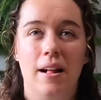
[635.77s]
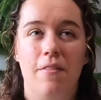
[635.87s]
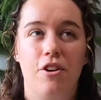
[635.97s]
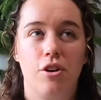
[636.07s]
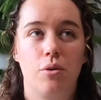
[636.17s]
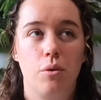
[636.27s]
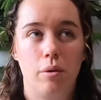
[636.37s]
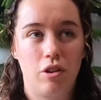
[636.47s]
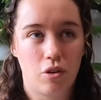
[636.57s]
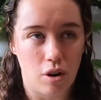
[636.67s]
They're a cool
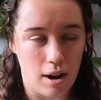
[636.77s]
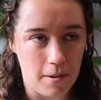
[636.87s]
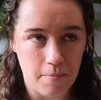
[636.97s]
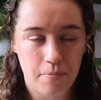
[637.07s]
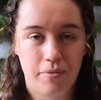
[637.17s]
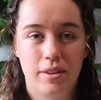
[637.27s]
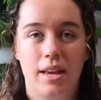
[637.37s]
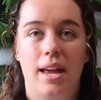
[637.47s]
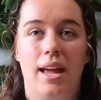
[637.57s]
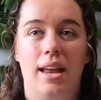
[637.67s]
weather crop,
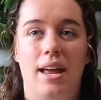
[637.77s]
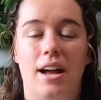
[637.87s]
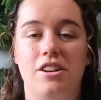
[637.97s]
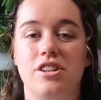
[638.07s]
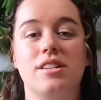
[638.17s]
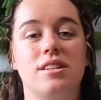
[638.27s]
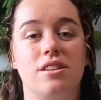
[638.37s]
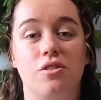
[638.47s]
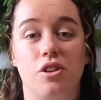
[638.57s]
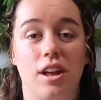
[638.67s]
and I just
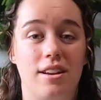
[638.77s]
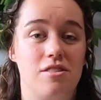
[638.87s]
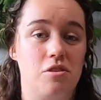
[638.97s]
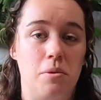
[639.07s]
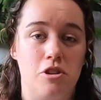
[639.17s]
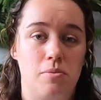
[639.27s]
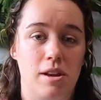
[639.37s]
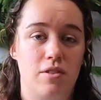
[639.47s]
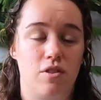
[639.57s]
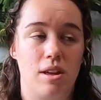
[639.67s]
utilized too much
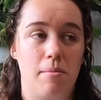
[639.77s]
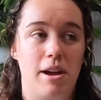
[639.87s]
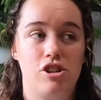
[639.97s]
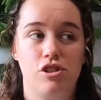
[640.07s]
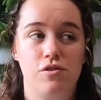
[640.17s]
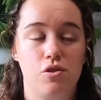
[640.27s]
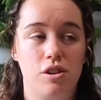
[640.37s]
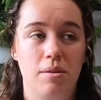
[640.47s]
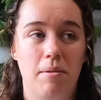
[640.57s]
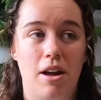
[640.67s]
space for them. I should have
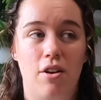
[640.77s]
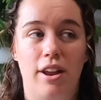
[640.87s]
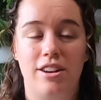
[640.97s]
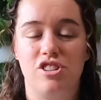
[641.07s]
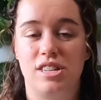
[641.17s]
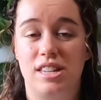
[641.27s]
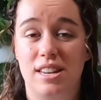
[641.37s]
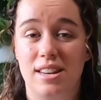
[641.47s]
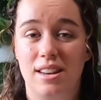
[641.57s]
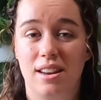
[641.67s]
torn them out. I just
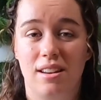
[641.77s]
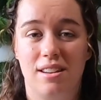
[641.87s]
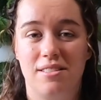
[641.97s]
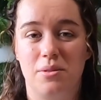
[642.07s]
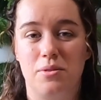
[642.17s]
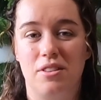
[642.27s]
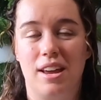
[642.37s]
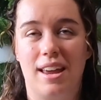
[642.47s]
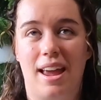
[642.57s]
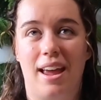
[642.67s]
didn't, because it was
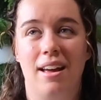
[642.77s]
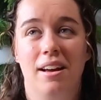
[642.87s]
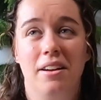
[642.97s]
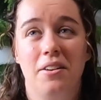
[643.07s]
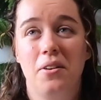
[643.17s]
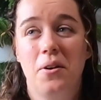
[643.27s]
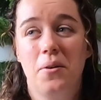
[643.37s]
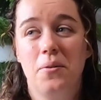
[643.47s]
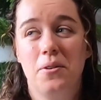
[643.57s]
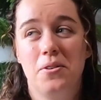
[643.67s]
like
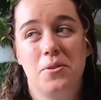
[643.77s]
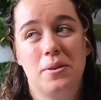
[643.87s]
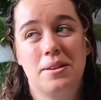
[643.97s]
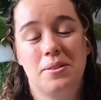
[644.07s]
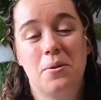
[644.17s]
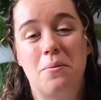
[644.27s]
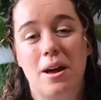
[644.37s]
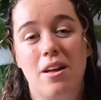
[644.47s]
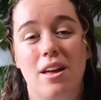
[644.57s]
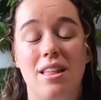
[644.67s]
no, they're doing so
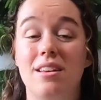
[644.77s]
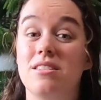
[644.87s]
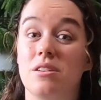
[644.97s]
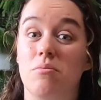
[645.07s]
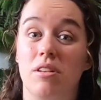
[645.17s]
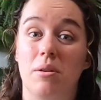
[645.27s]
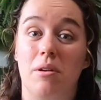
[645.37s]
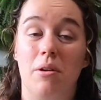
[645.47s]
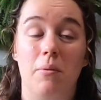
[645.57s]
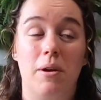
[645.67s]
well. And they did really
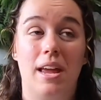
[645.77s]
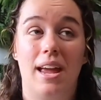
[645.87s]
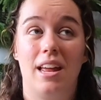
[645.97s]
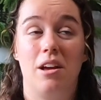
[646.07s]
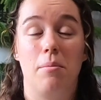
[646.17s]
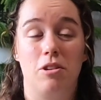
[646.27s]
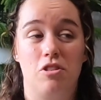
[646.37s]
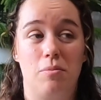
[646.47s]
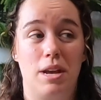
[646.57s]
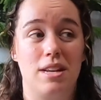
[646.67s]
well. We ate a bunch
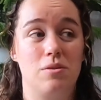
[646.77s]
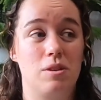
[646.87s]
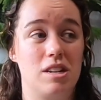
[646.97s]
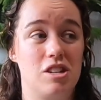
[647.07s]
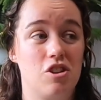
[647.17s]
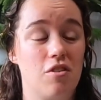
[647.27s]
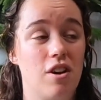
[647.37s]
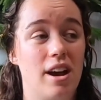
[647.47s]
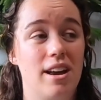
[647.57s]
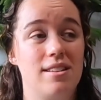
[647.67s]
of peas. We did stir
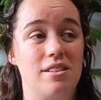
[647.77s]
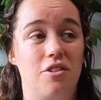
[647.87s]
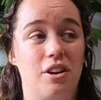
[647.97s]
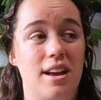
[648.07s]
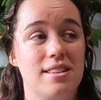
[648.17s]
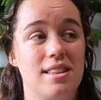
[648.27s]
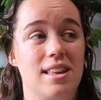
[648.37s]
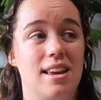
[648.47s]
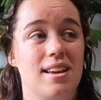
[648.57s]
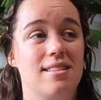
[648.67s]
fries and all kinds of
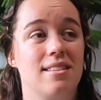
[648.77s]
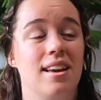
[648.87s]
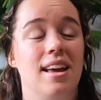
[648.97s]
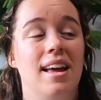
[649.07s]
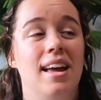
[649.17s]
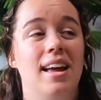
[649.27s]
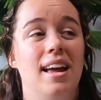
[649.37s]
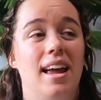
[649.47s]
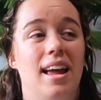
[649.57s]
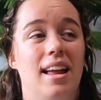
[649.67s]
things.
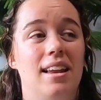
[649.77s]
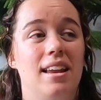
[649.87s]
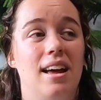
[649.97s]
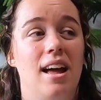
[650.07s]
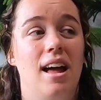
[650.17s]
And